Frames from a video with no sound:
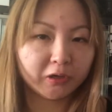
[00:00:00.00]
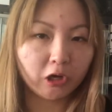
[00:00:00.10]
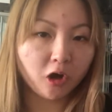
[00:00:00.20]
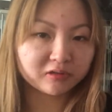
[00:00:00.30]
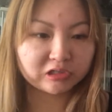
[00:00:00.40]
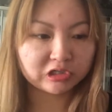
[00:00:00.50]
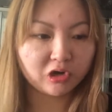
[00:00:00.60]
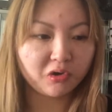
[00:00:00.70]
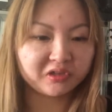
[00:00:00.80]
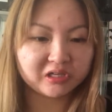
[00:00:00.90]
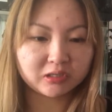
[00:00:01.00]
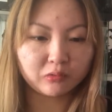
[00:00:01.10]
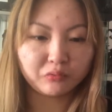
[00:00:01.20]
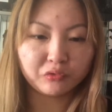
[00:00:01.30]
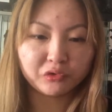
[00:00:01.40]
but also this
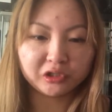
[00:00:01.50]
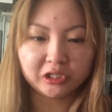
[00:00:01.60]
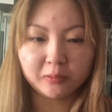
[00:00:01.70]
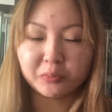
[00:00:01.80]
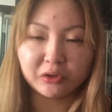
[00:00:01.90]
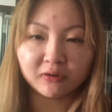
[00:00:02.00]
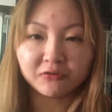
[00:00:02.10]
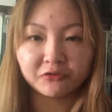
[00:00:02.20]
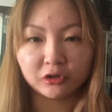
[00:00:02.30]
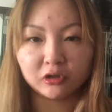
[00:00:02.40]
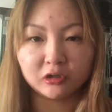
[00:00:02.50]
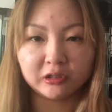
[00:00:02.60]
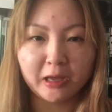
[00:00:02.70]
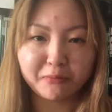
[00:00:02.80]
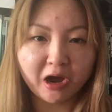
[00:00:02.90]
really
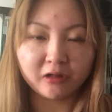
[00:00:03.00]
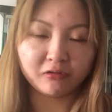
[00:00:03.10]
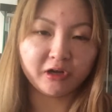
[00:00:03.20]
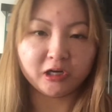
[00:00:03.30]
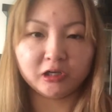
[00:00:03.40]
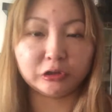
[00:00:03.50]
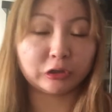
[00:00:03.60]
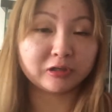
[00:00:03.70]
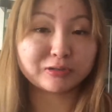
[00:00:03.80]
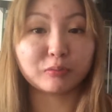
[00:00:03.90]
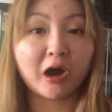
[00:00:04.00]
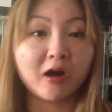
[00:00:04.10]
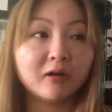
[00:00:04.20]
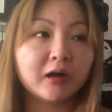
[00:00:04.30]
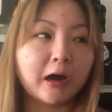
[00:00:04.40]
beautiful like ballerina look as
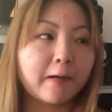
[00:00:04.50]
well.